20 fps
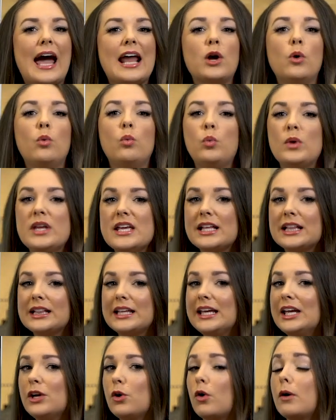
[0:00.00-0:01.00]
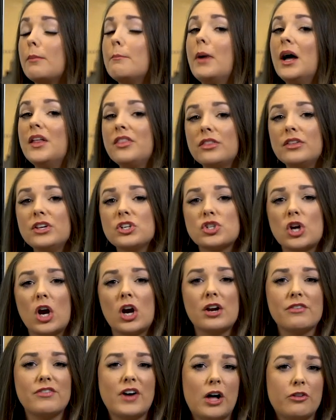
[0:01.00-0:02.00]
at a weekly or monthly
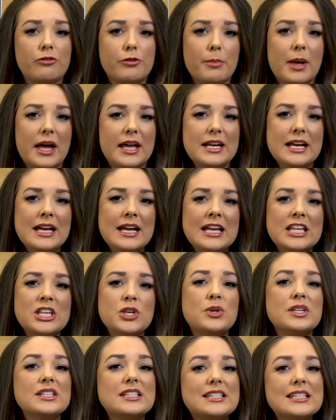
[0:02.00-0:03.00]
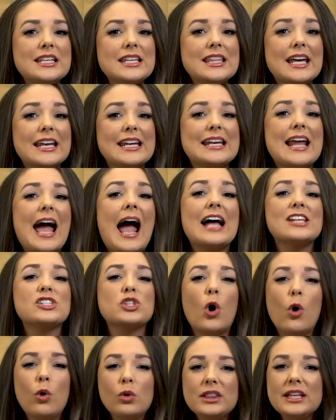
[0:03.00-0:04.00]
chart of Alphabet, you can see that it
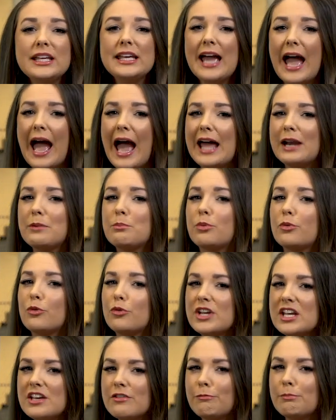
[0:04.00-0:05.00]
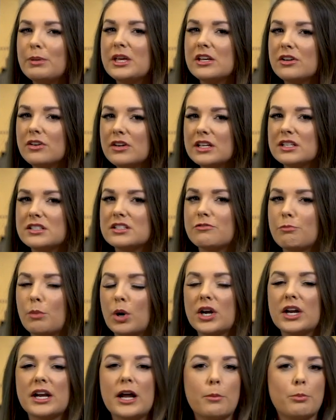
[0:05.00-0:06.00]
has only had brief periods of
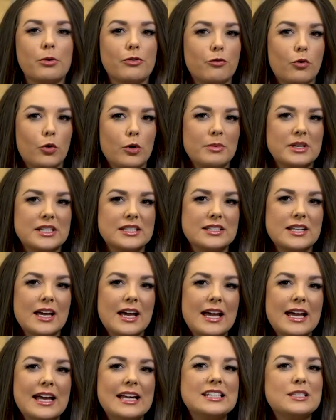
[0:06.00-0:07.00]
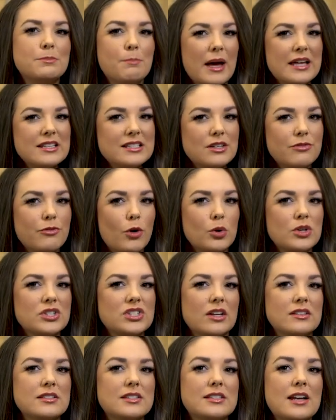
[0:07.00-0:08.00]
market outperformance. It's best to
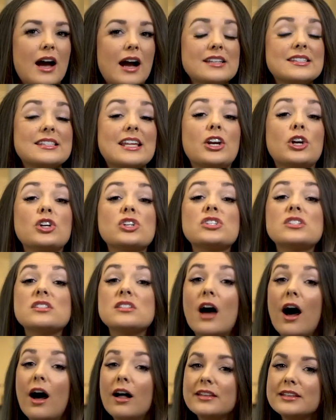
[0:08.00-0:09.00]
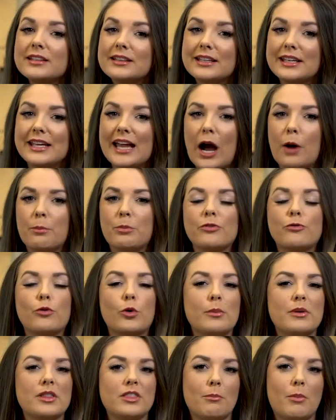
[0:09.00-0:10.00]
focus on stocks that are solidly
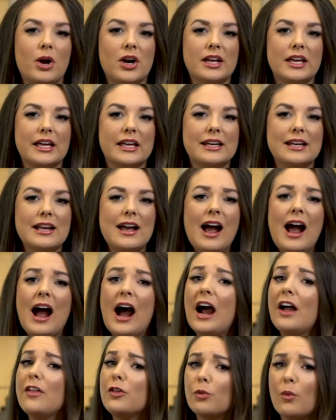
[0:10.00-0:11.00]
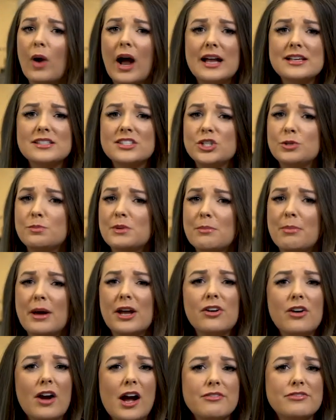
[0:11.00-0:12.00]
outperforming the market. Otherwise, you'd be
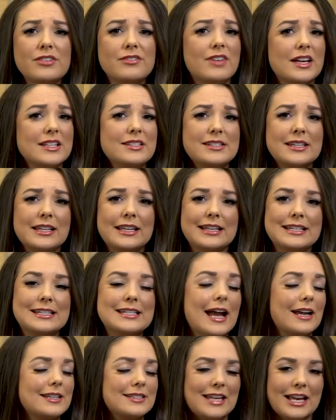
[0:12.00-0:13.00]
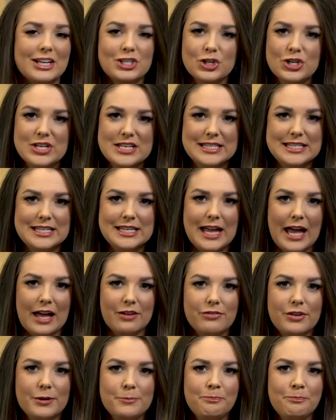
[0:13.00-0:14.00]
better off investing in a tech sector ETF.